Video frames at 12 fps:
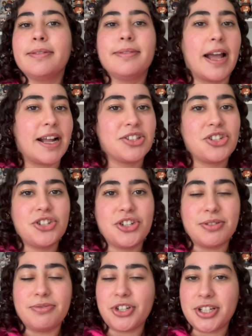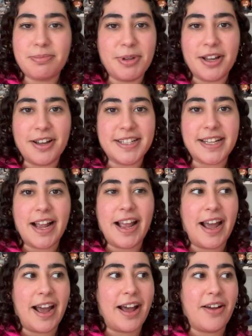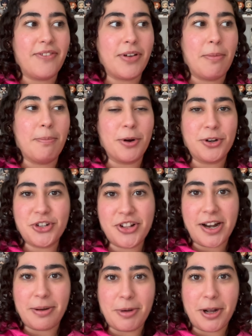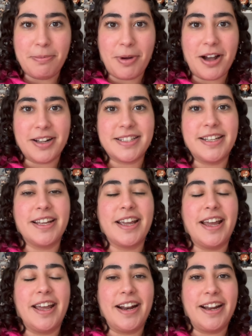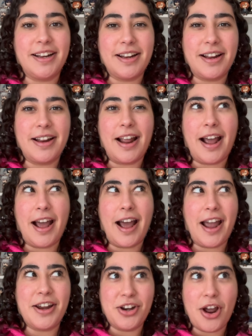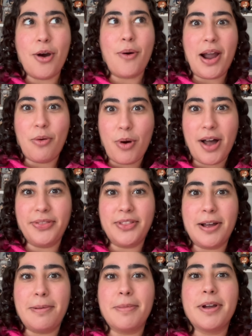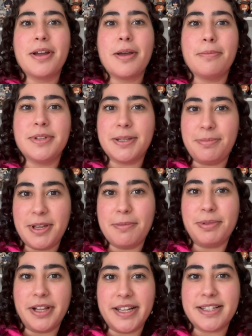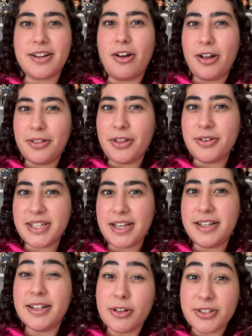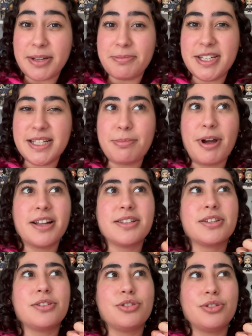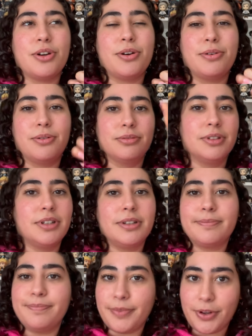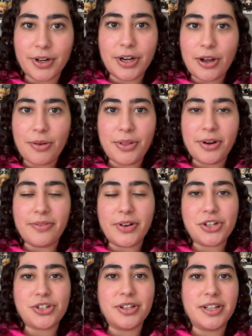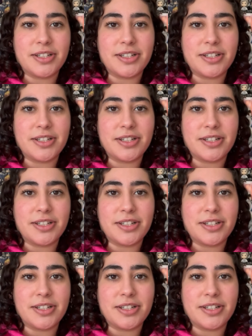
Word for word: That's just because I have merch that I'm unboxing and I, I know I want them to be placed on those in those empty spots, so they're gonna go there eventually